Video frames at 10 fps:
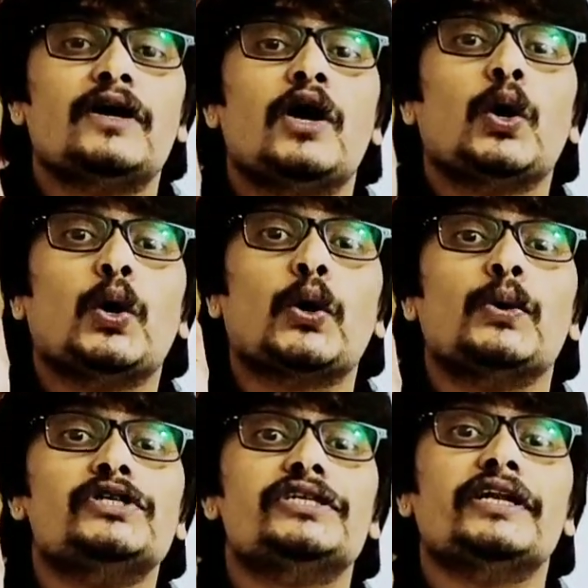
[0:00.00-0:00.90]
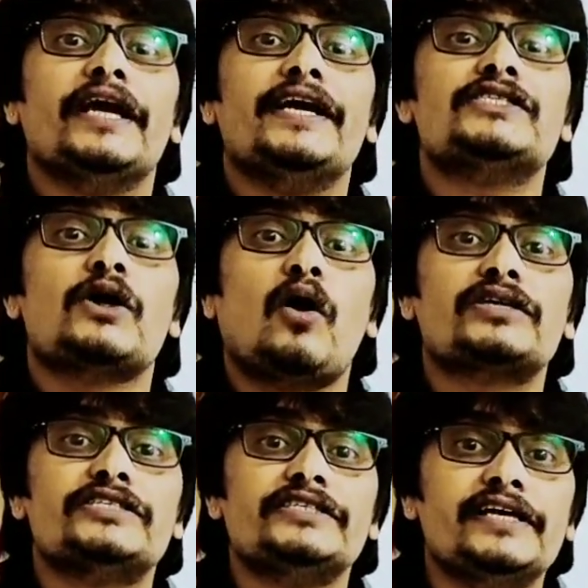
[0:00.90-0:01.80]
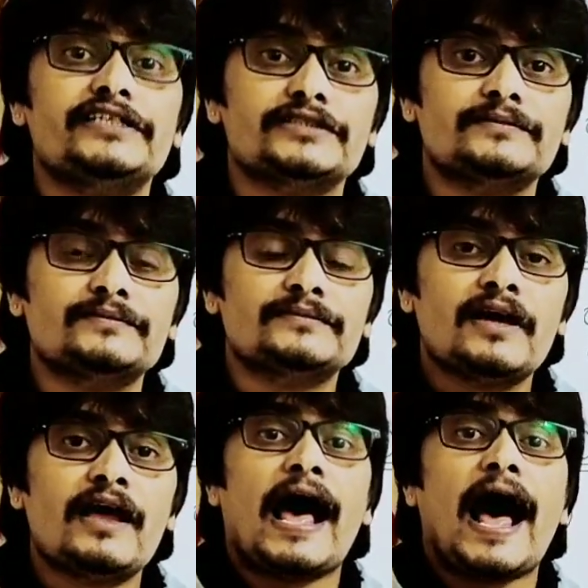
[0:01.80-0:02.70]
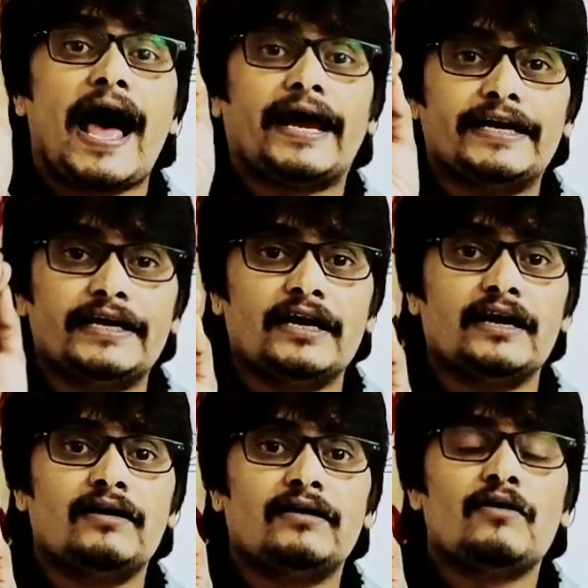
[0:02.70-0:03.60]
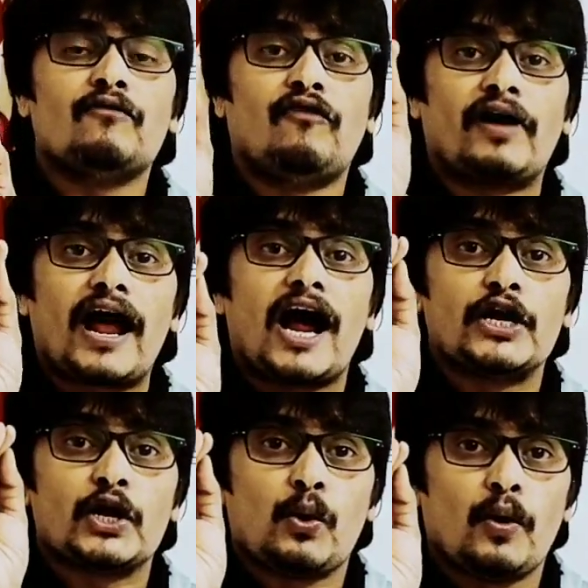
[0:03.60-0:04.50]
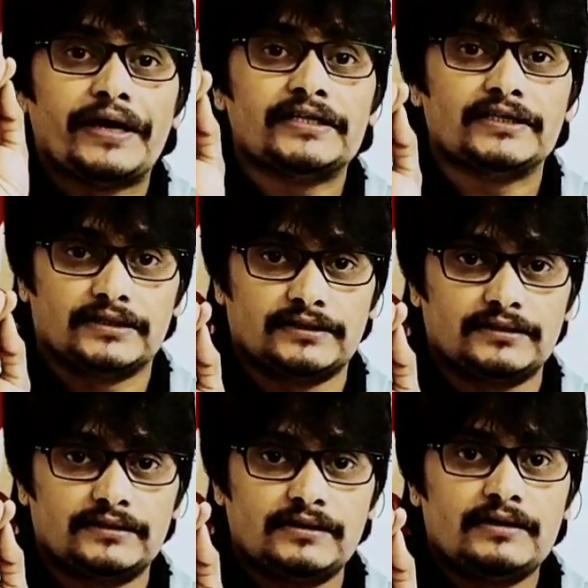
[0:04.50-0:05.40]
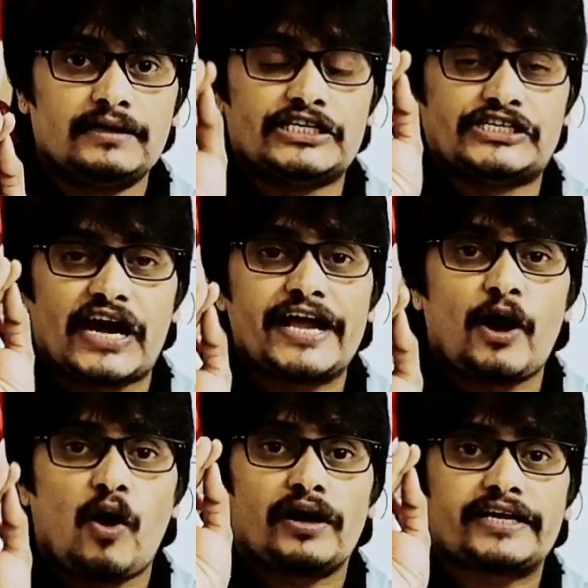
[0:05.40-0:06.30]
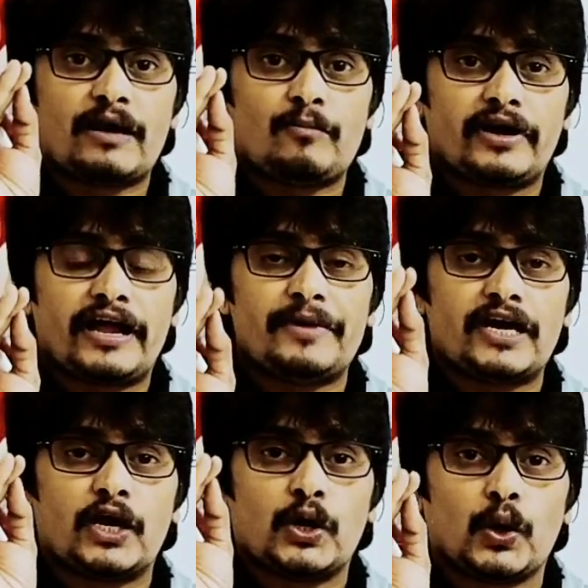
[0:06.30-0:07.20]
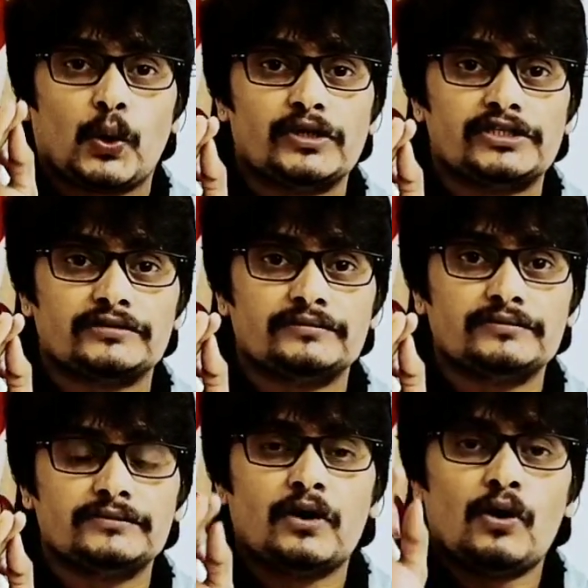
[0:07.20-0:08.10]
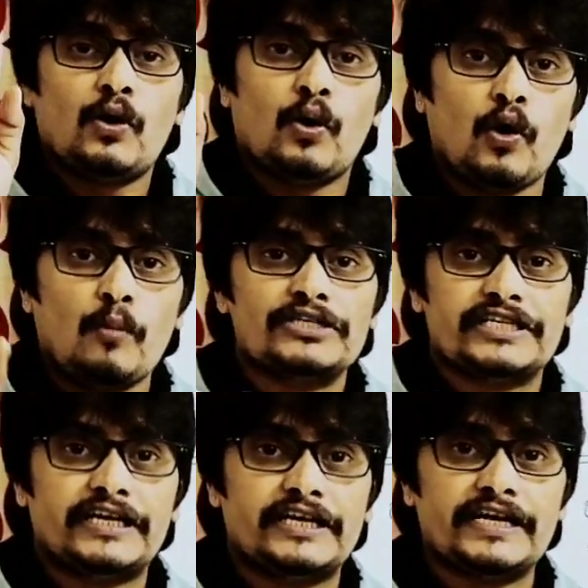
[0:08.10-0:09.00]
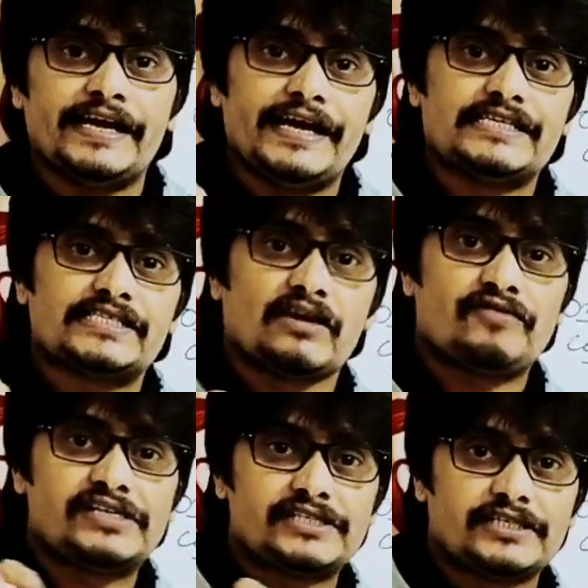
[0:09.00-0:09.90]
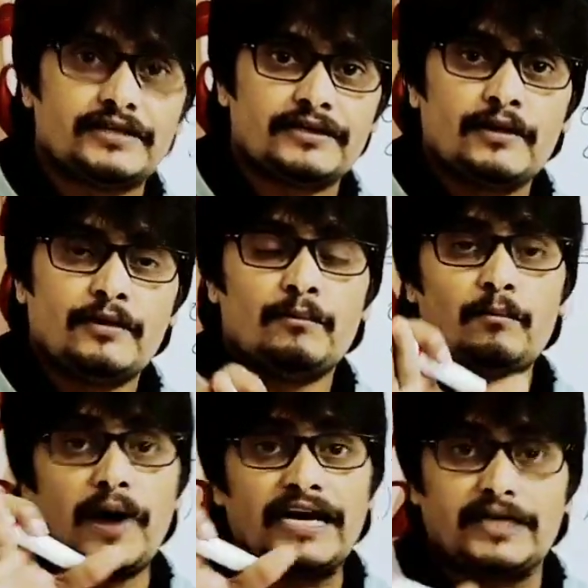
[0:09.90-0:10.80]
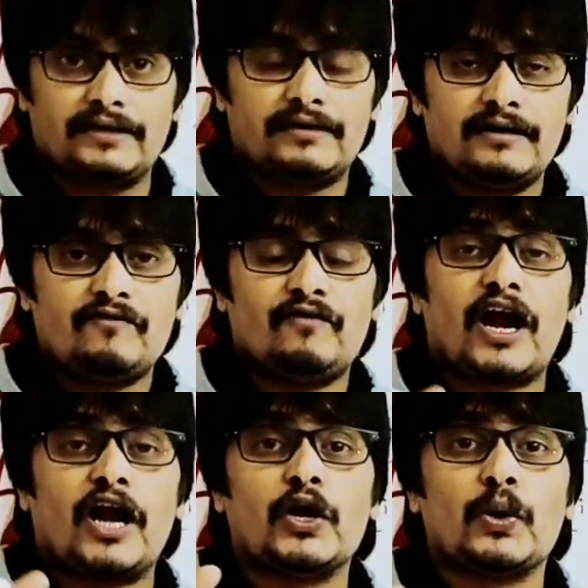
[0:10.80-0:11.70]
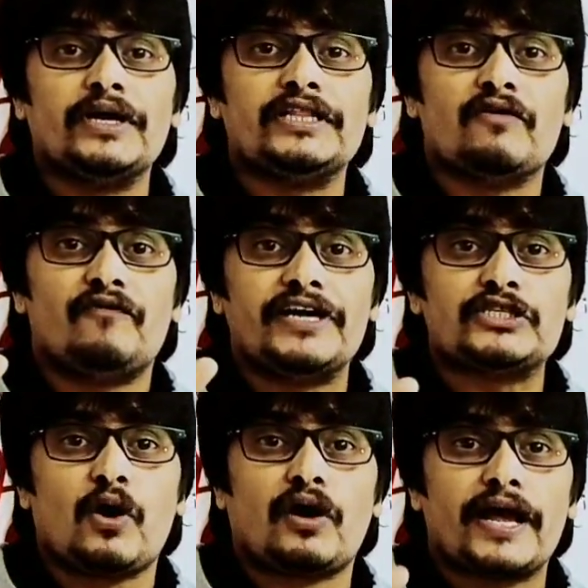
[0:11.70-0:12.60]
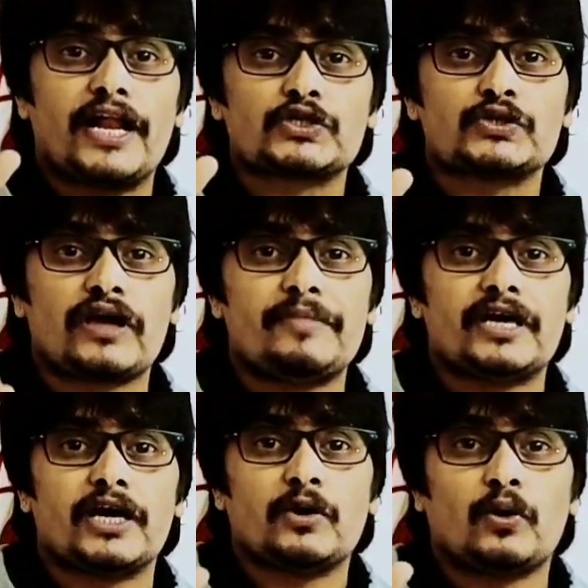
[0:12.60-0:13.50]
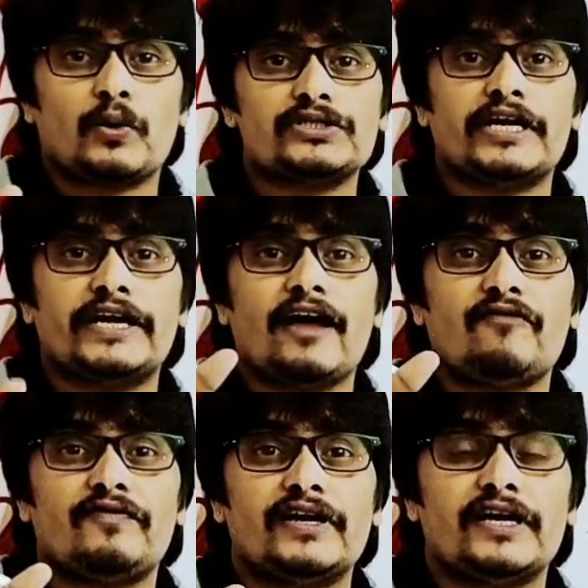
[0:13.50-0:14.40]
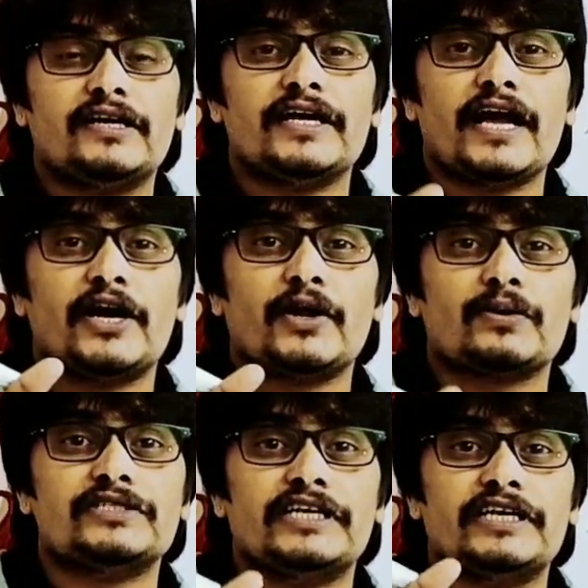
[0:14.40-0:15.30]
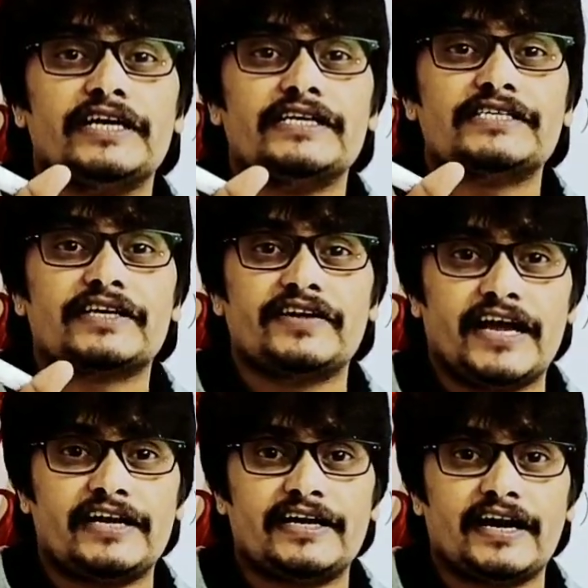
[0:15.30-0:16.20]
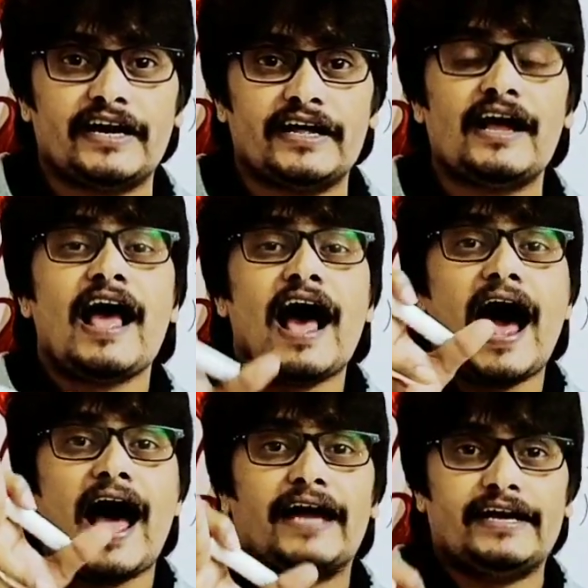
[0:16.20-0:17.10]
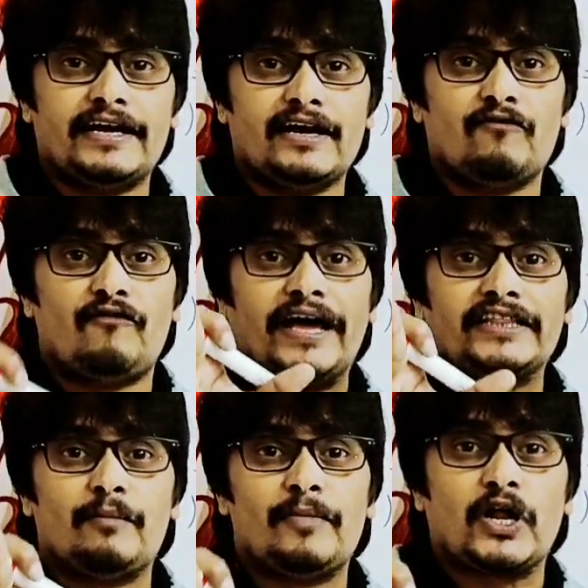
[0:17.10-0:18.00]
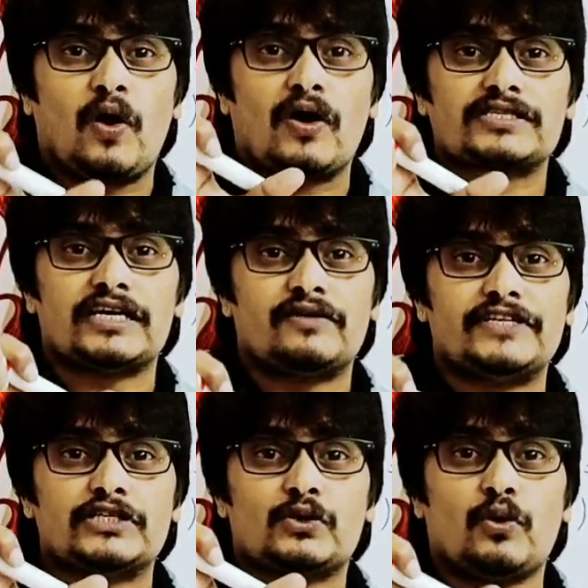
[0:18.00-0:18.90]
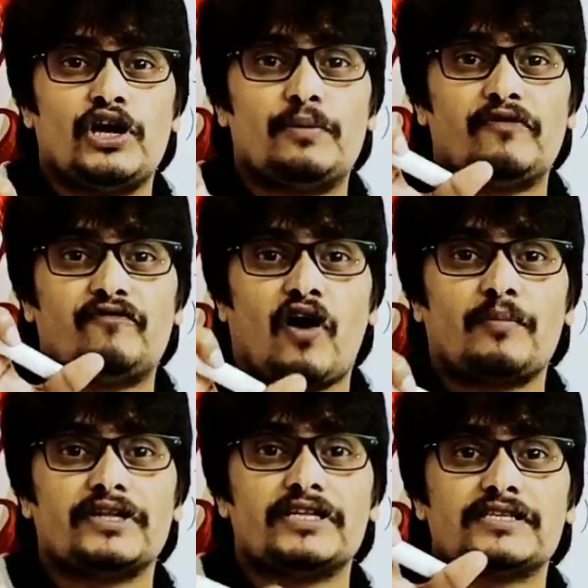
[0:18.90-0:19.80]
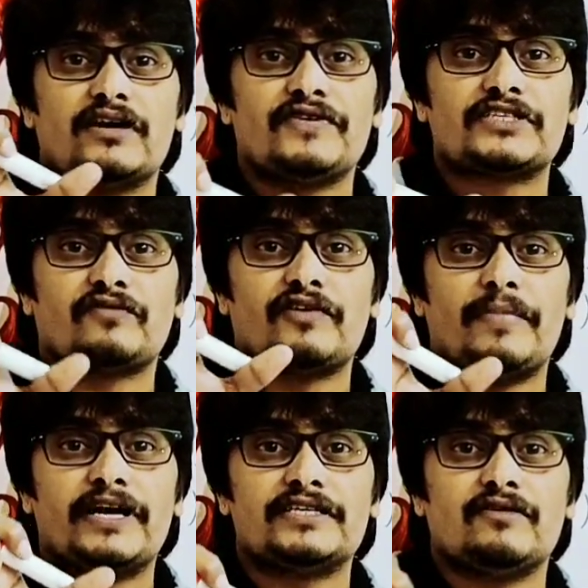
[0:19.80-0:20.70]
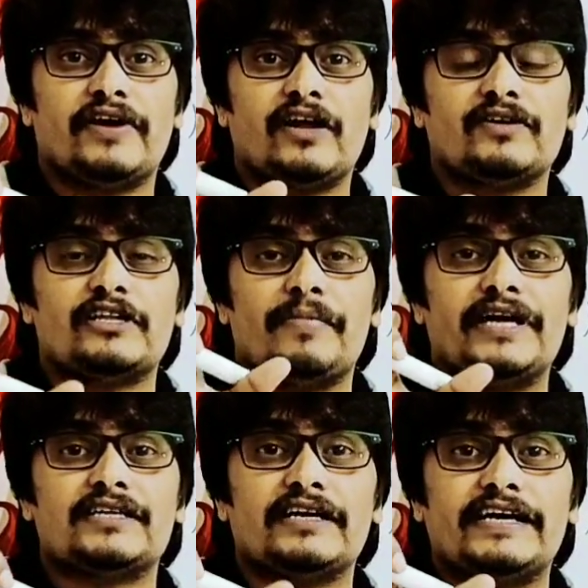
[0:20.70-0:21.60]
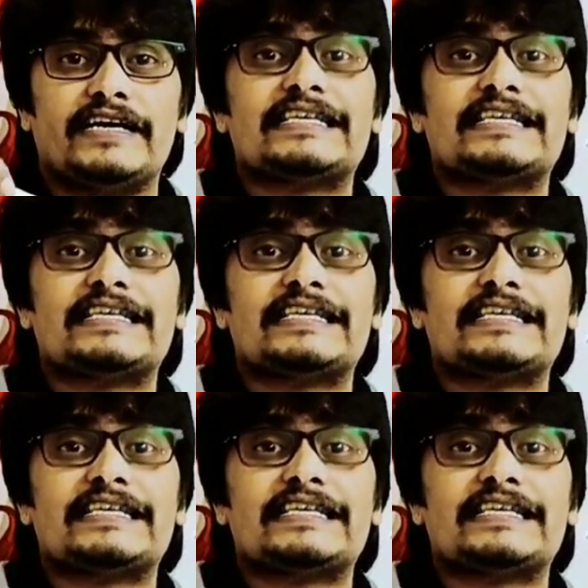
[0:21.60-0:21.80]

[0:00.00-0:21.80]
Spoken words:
Corrosion is oxidation, and for undergoing the dry or chemical corrosion, homogeneity is sufficient, but for undergoing the wet or electrochemical corrosion, definitely heterogeneity is created. And when the metal oxide which is going to be formed on the surface of the metal, whenever the metal is